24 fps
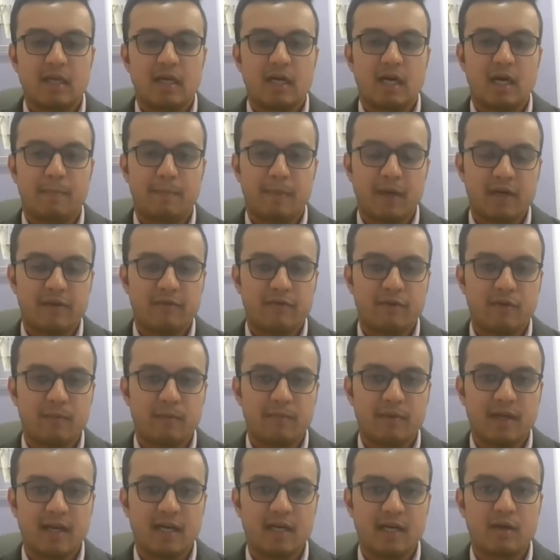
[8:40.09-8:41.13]
Apart from
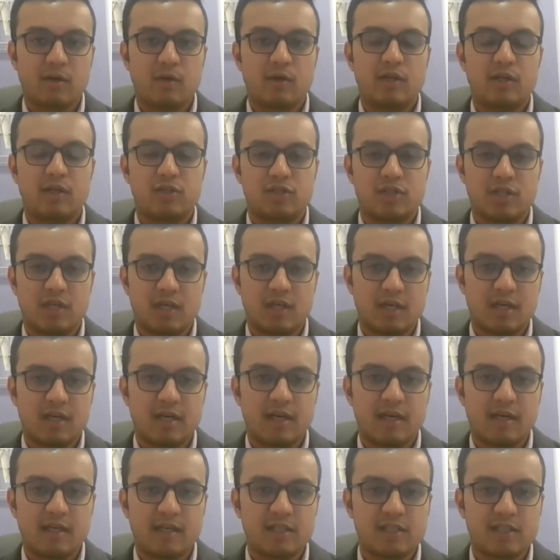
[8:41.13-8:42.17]
that, in general
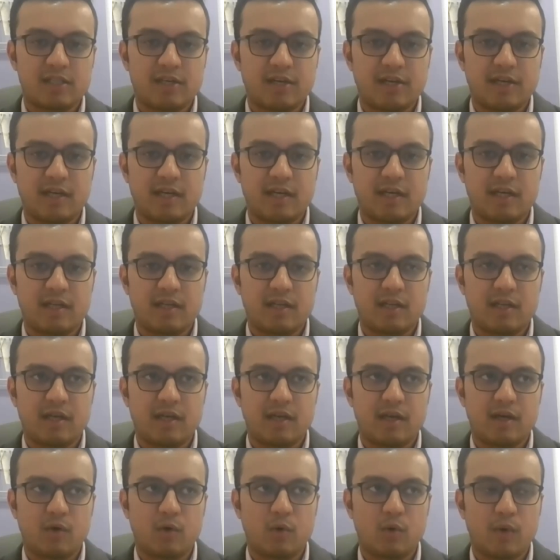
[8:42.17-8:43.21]
dentistry,
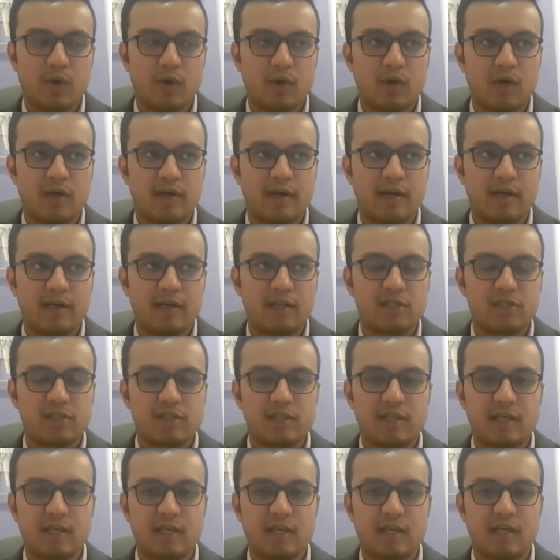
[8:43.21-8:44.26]
overall
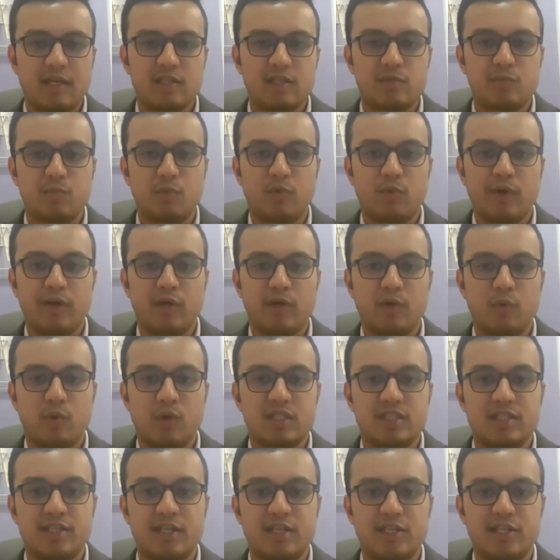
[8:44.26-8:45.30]
dentistry is moving
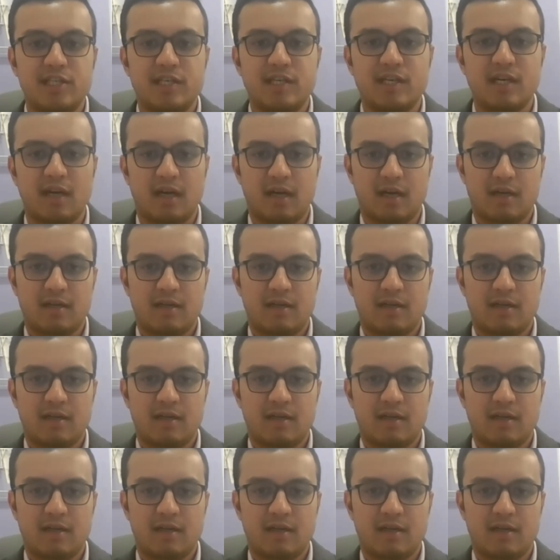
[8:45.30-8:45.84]
towards digital